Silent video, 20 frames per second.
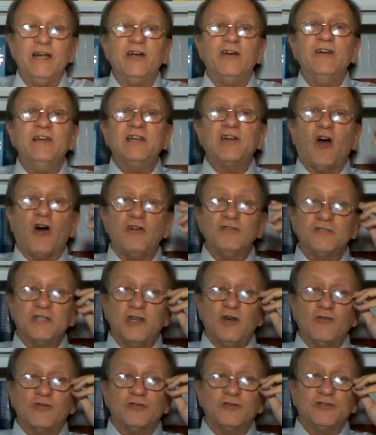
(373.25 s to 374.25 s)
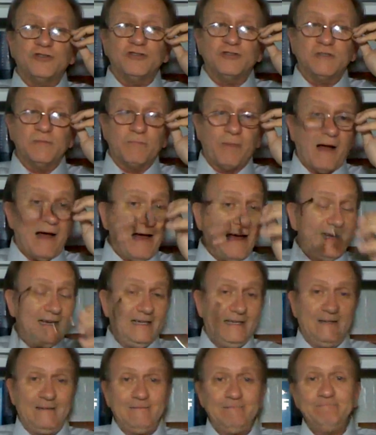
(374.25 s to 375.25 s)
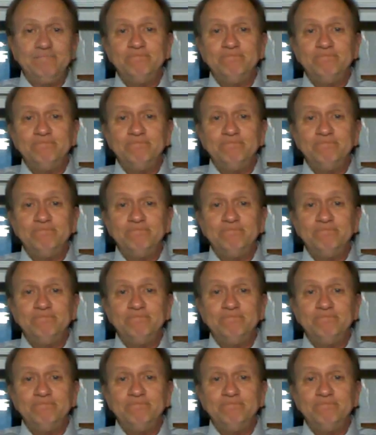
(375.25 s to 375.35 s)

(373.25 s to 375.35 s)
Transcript: Here he calls the local church a body.